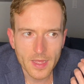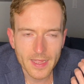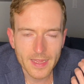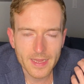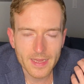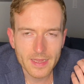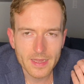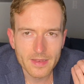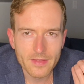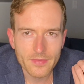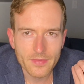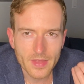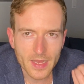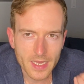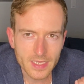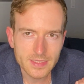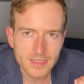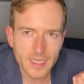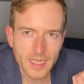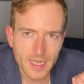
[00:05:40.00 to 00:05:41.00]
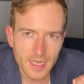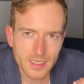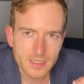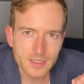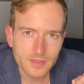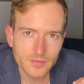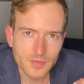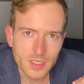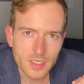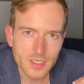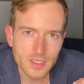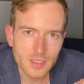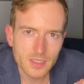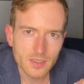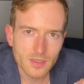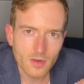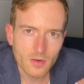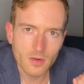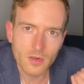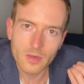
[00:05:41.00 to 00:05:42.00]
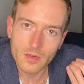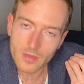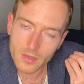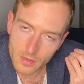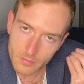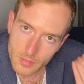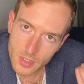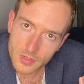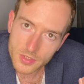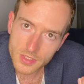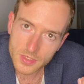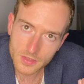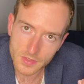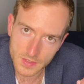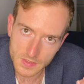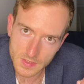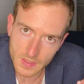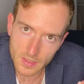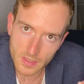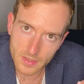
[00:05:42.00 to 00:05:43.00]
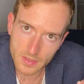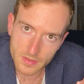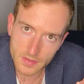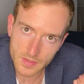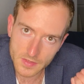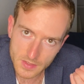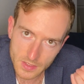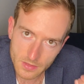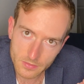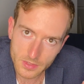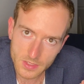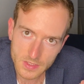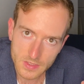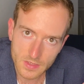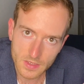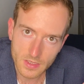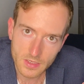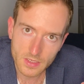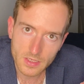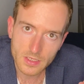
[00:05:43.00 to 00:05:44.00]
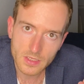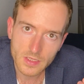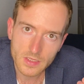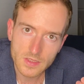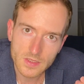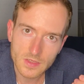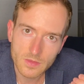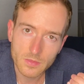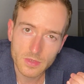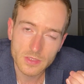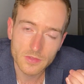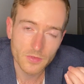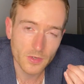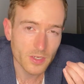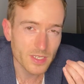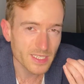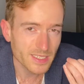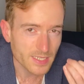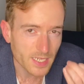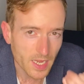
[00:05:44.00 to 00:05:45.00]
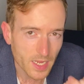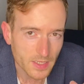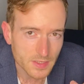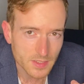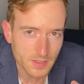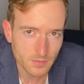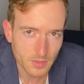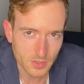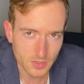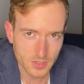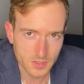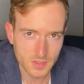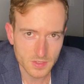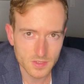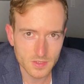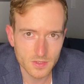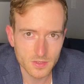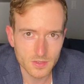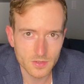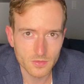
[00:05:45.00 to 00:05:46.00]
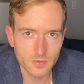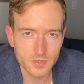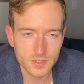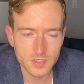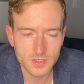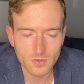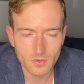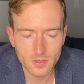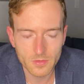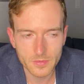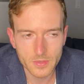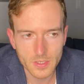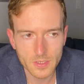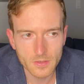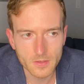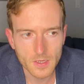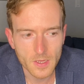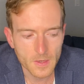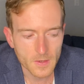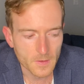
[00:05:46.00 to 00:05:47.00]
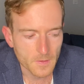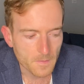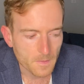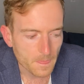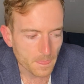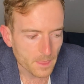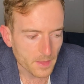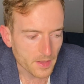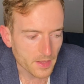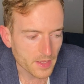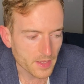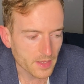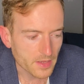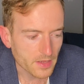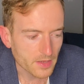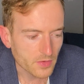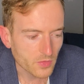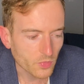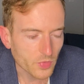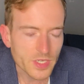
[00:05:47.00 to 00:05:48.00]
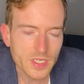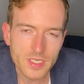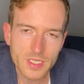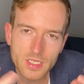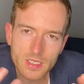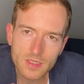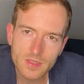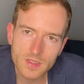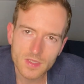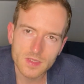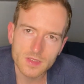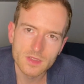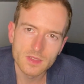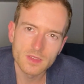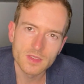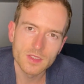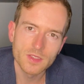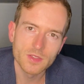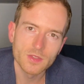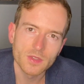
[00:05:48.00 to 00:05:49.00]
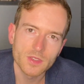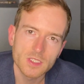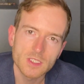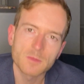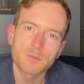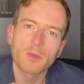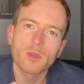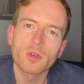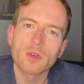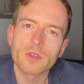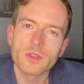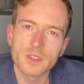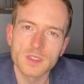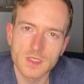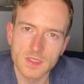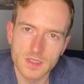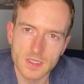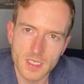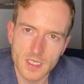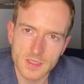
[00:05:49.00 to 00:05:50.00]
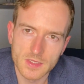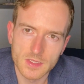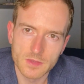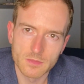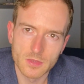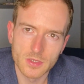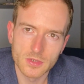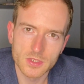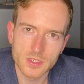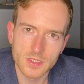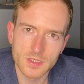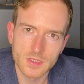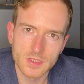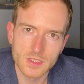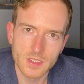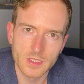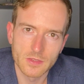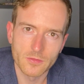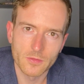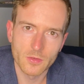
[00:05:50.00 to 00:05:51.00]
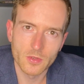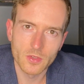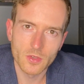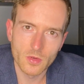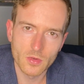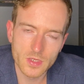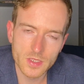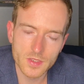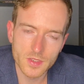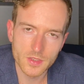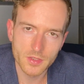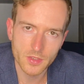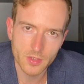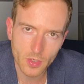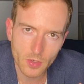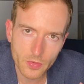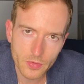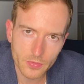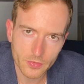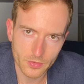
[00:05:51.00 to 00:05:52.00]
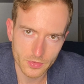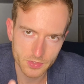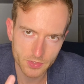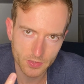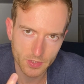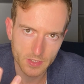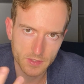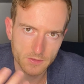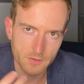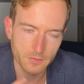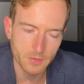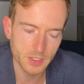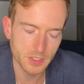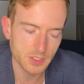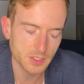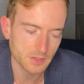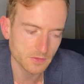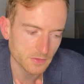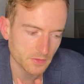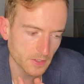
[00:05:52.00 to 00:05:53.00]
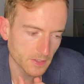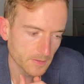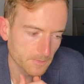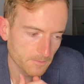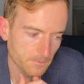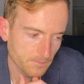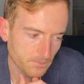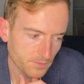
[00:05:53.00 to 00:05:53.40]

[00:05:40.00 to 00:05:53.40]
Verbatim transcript: and that's activating our emotional side to some extent. It's it's very intense emotions too with Scorpio, and we need to to explore those intense emotions if we're going to go through a transformation, right?